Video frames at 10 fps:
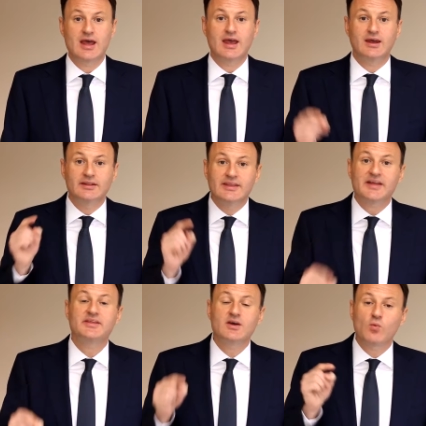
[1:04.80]
And
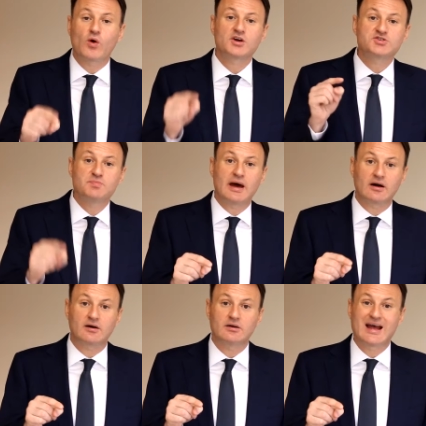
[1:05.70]
nothing works
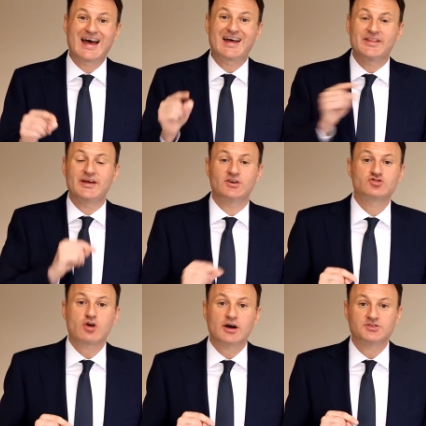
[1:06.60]
better than a
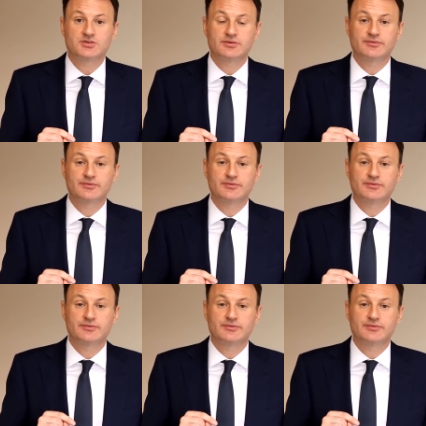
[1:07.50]
trust.